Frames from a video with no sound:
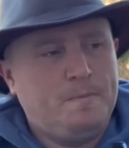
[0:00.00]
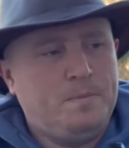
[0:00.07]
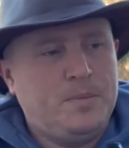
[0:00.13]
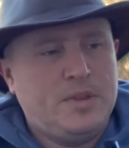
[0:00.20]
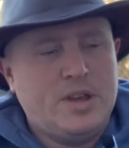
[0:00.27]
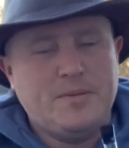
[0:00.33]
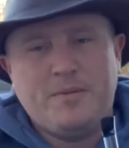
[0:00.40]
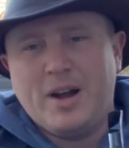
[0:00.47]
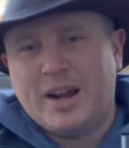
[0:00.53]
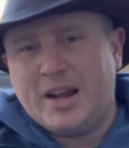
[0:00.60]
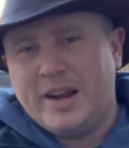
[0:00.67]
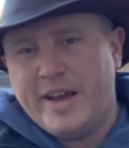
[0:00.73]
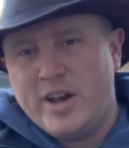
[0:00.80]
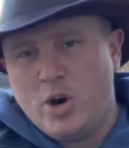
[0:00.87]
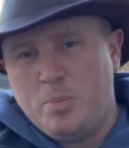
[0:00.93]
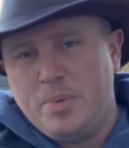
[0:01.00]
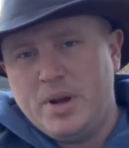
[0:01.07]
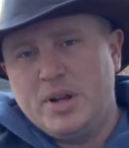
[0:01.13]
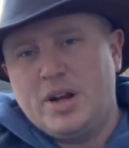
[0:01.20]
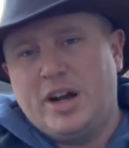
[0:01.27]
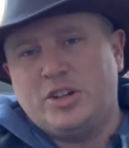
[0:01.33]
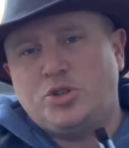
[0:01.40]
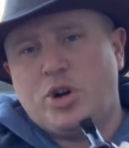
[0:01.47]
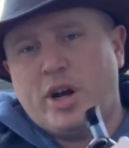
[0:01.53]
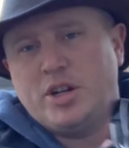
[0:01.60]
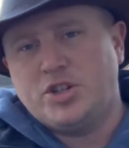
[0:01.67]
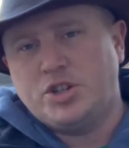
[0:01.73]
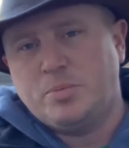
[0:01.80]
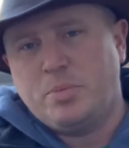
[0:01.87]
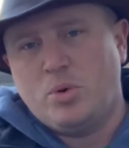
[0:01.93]
If I can help it, I try to
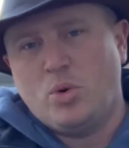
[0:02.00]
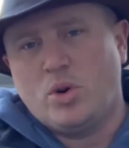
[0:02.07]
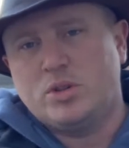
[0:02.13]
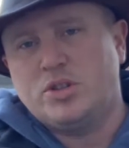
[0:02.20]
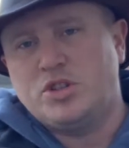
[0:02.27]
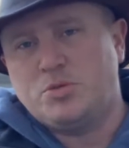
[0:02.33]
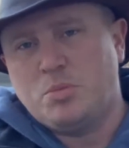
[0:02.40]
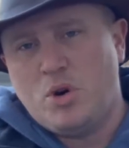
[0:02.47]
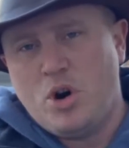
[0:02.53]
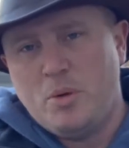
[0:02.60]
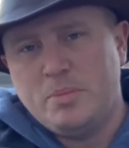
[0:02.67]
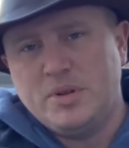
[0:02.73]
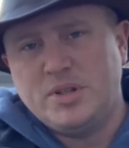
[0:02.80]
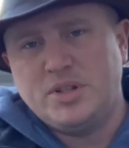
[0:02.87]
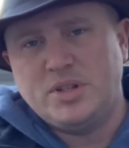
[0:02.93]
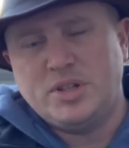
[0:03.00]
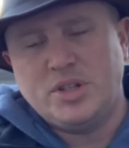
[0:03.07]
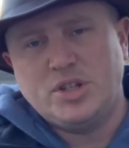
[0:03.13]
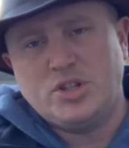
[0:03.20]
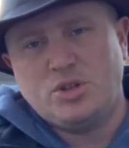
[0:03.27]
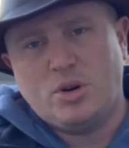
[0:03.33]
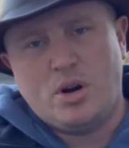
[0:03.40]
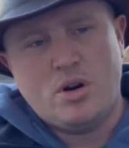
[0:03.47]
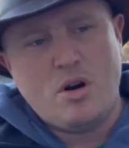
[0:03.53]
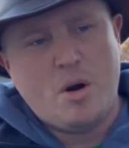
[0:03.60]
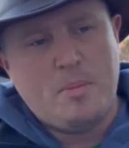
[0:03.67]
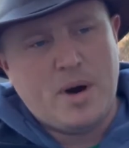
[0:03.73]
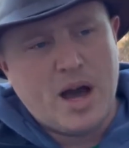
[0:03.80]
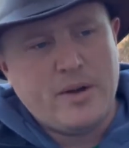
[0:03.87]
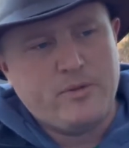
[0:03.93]
support the small businesses, so I'll
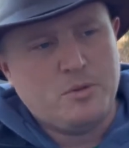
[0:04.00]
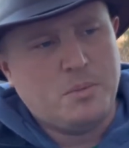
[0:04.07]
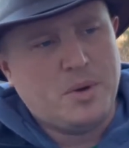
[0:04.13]
buy from my